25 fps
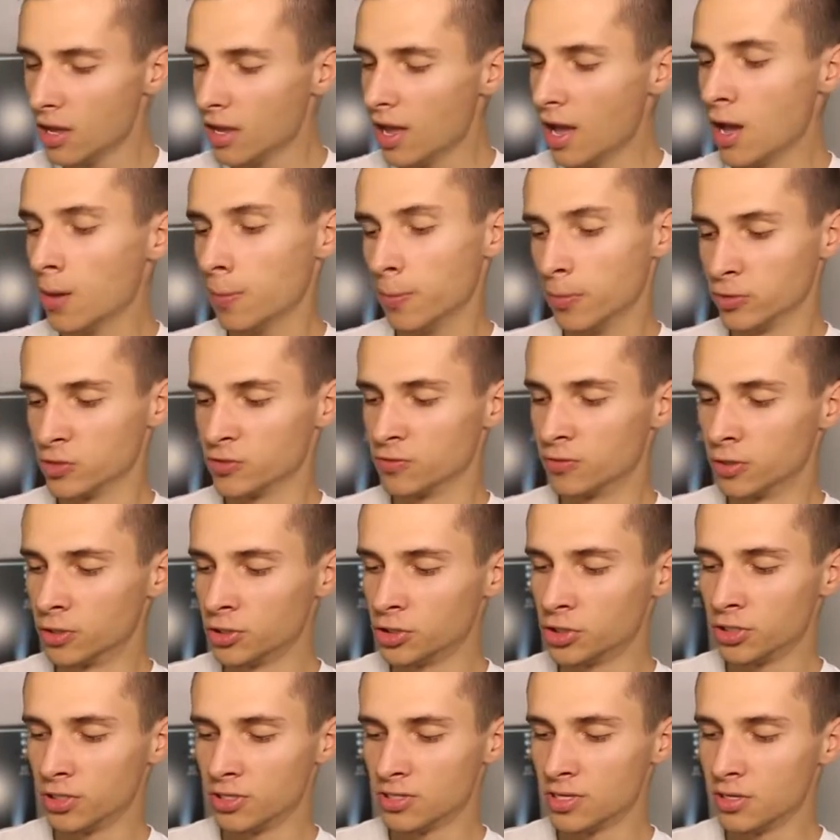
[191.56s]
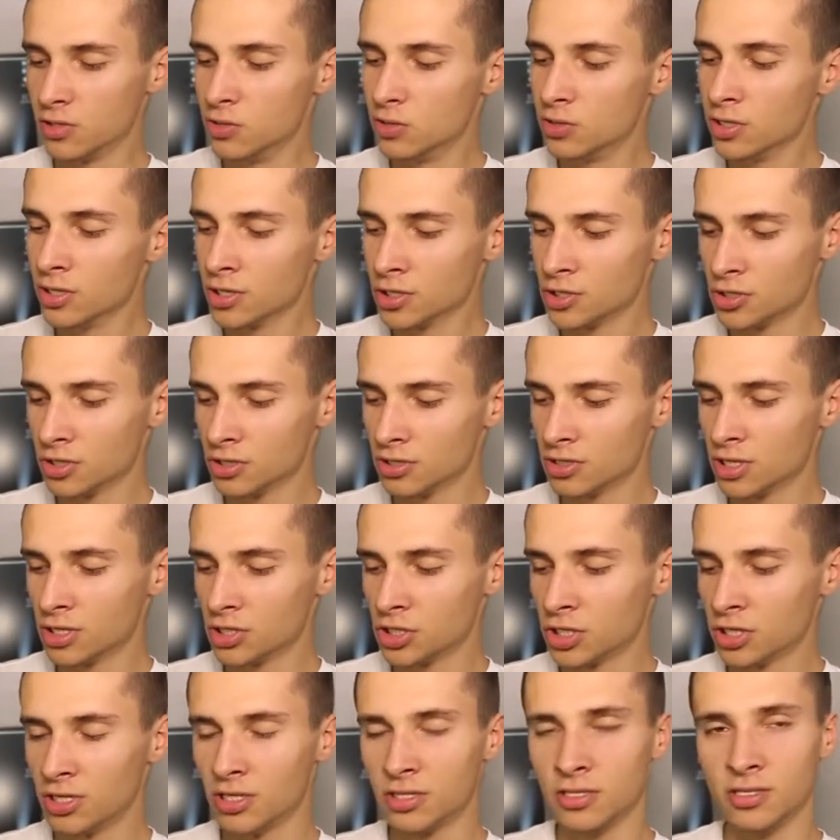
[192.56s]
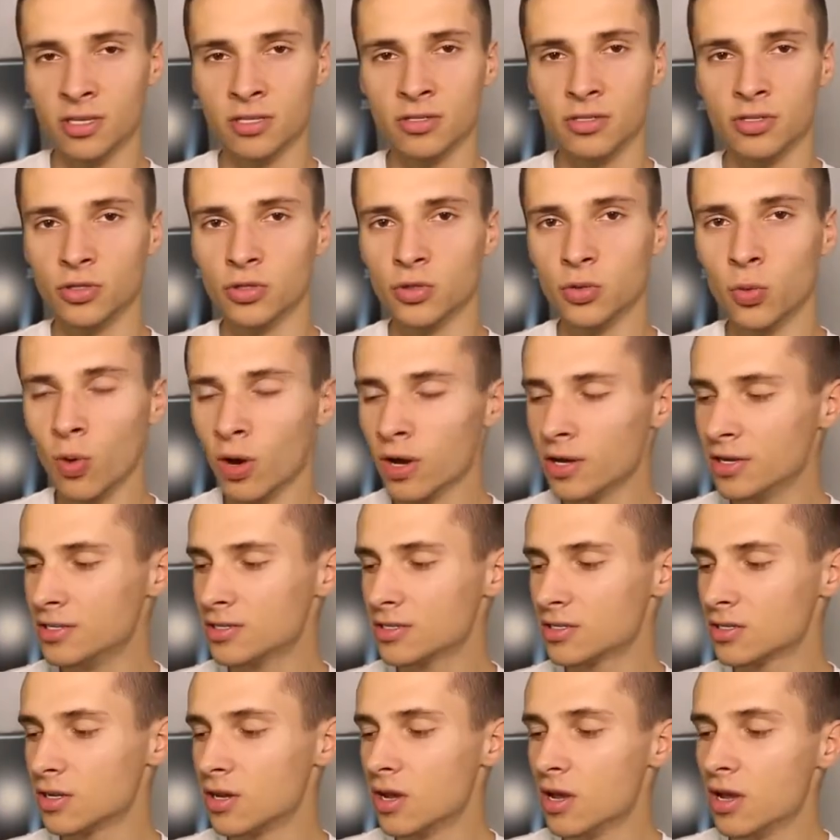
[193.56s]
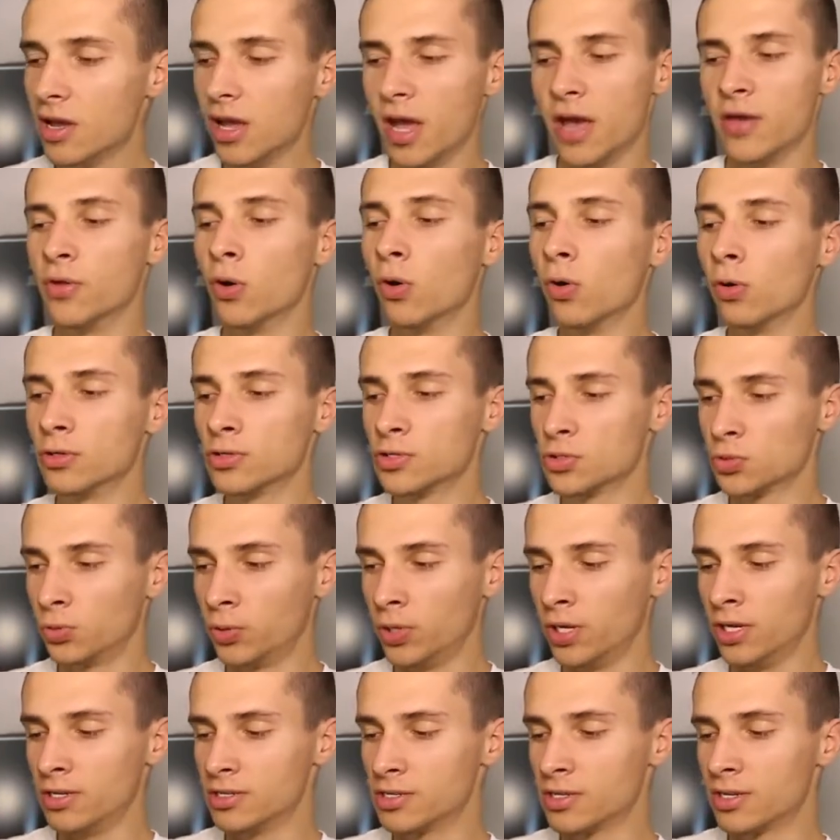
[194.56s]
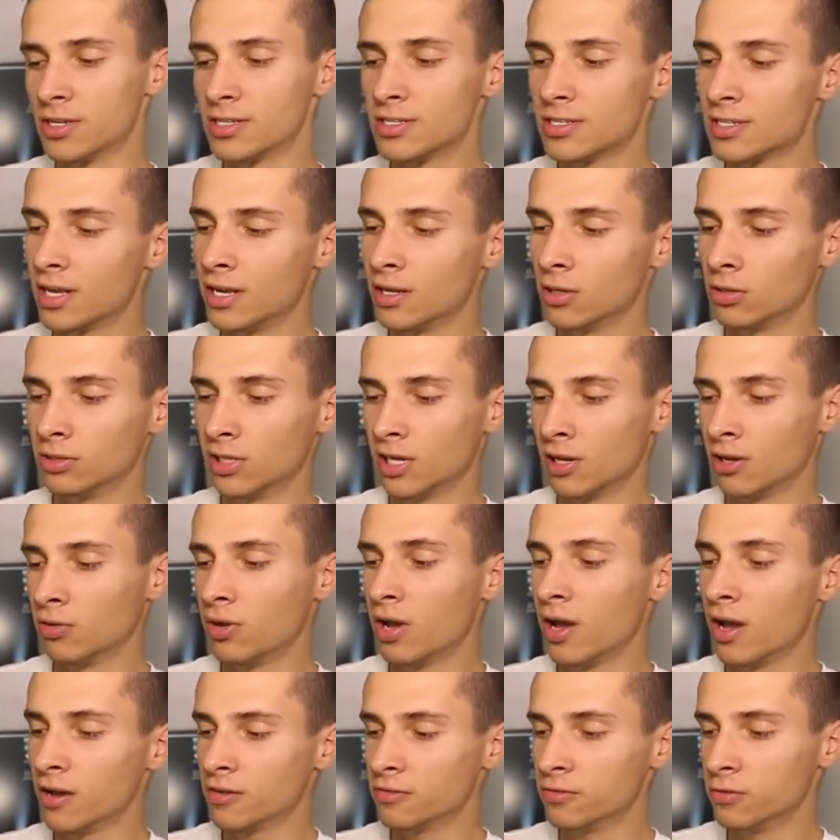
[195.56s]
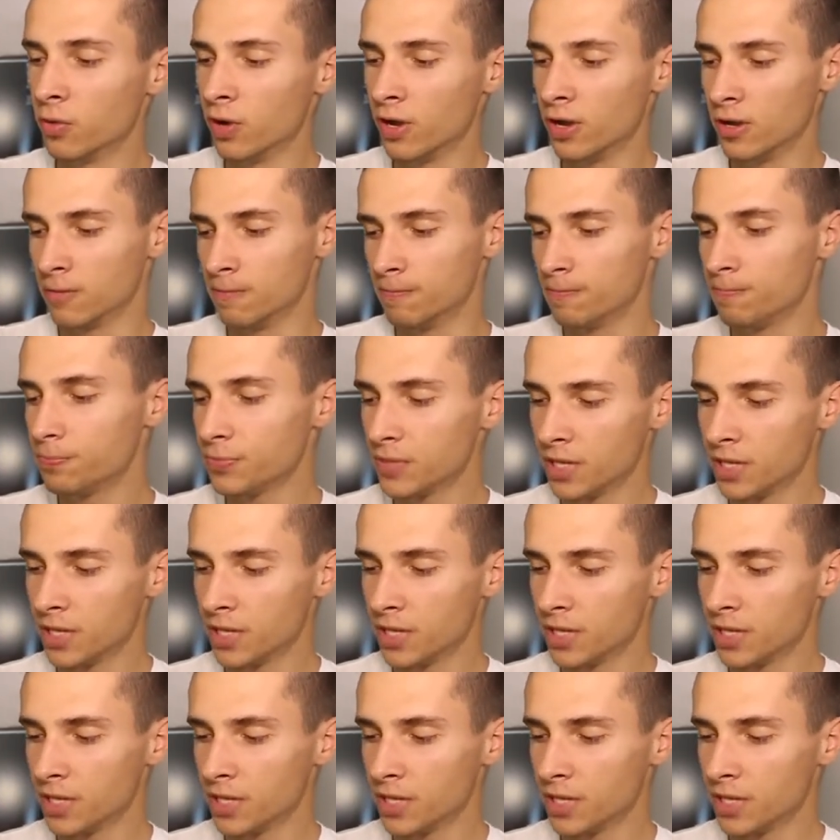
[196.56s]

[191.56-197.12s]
Apple's version is that you touch the Touch ID sensor twice and the whole screen is going to scale down halfway.